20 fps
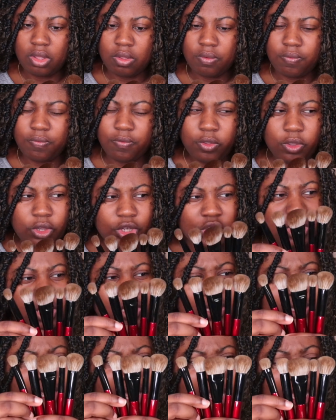Fusion
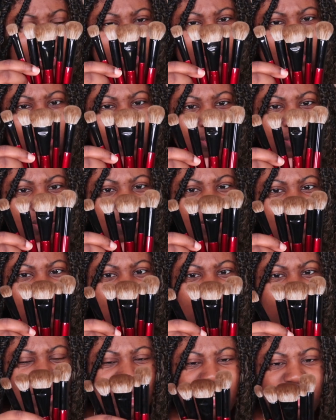set
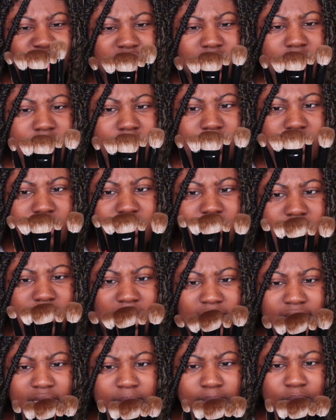brushes
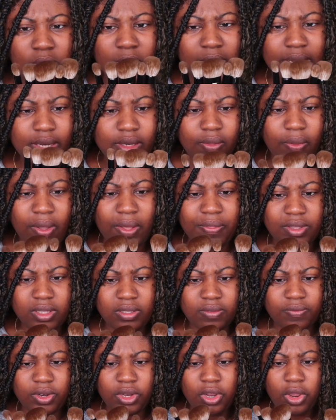at some point throughout
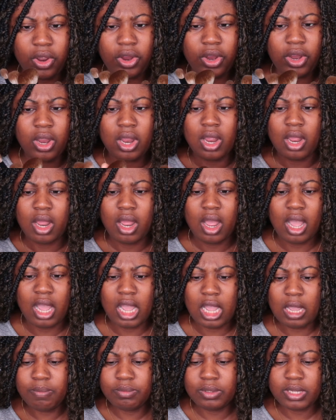this video.
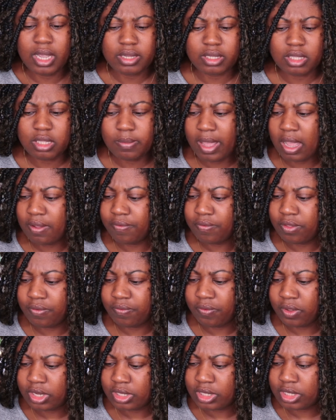I'm testing them out for the
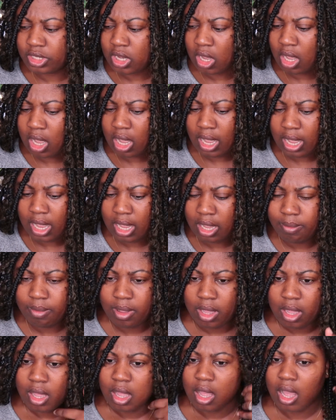first time.
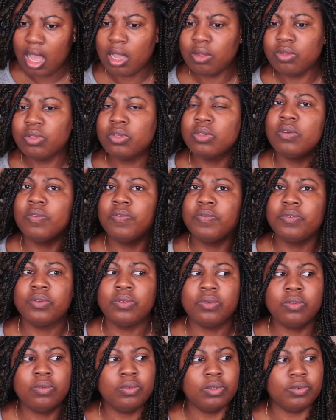I'll do a
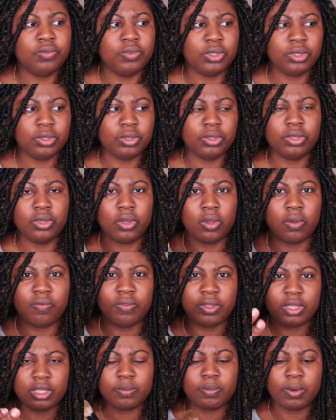full review of
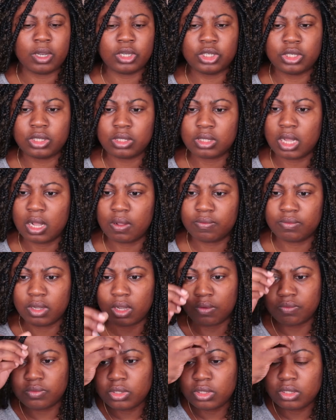these brushes after
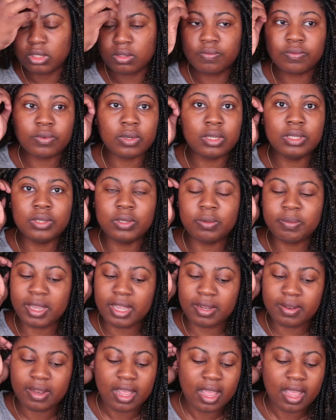I've used them for a little bit.